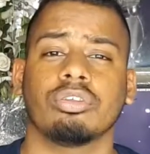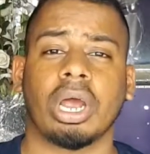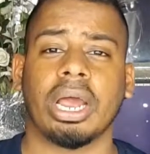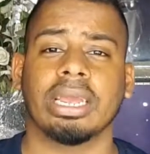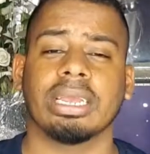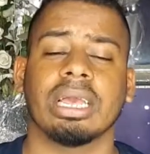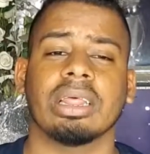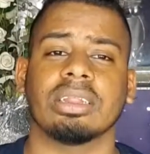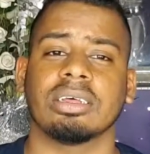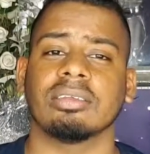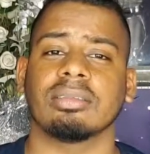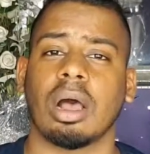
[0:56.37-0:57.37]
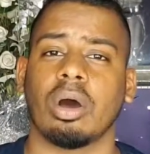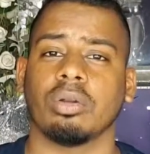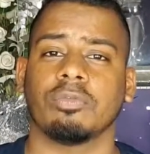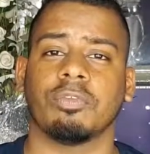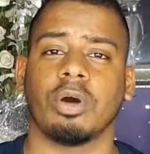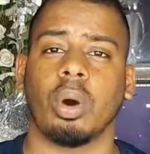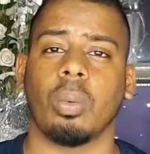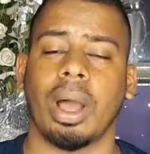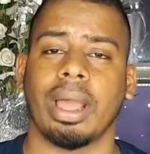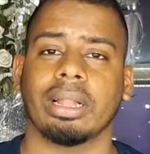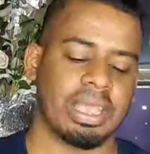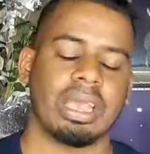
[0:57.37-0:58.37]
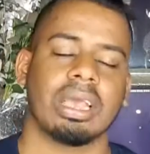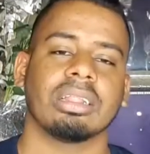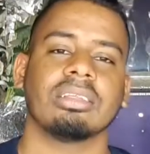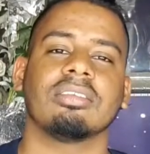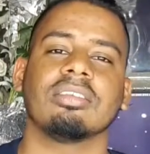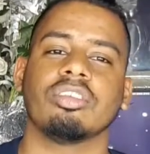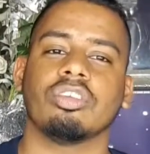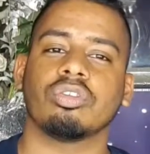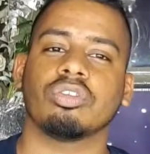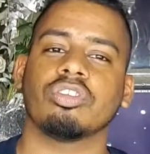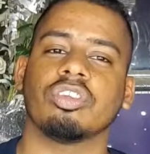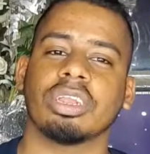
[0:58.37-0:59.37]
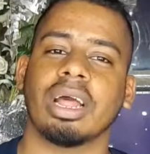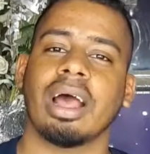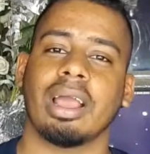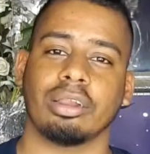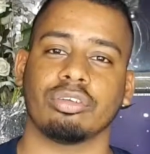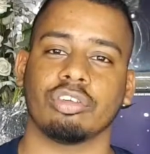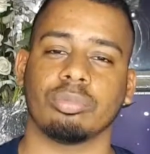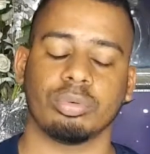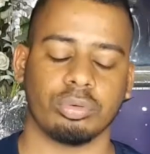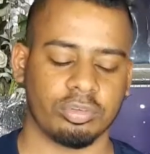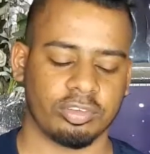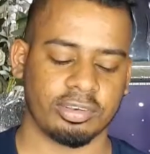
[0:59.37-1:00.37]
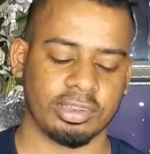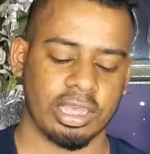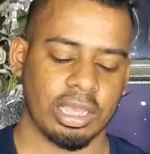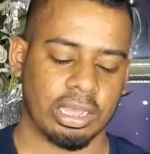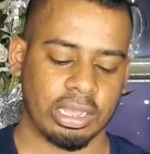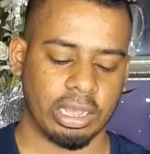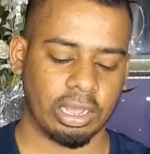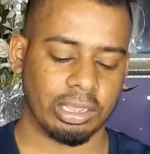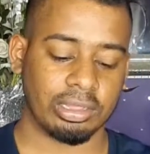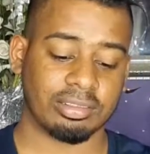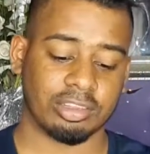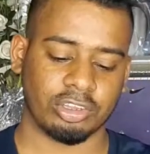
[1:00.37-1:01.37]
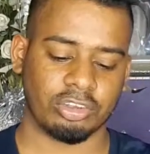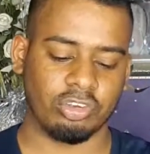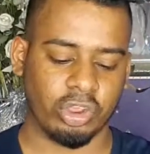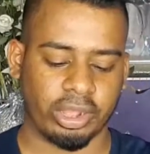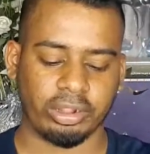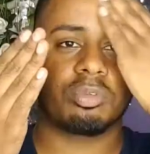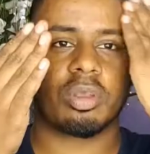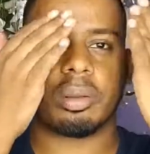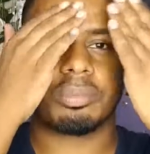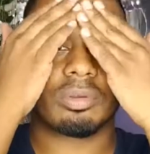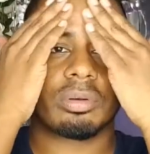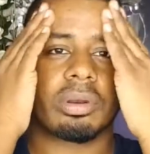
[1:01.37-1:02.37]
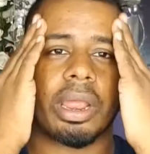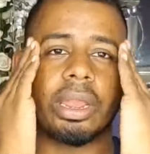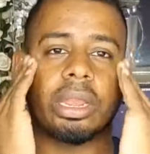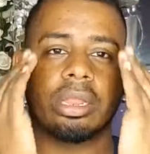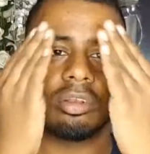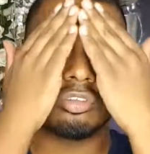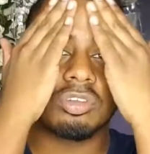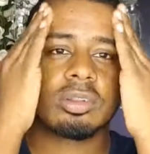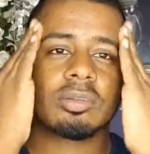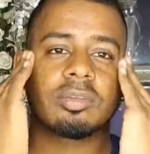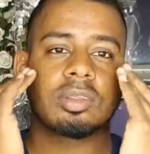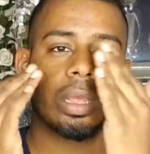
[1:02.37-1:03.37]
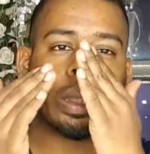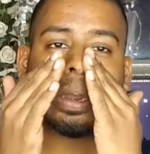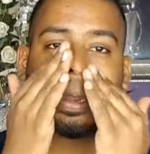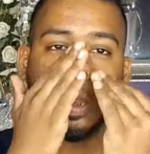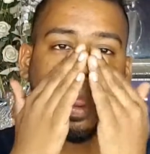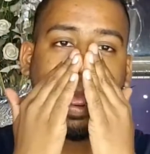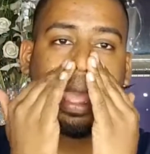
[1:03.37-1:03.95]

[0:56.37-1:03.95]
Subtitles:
trying this out for a while. This is the Netrogenia Hydro Boost. It's a gel, absorbs right into the skin,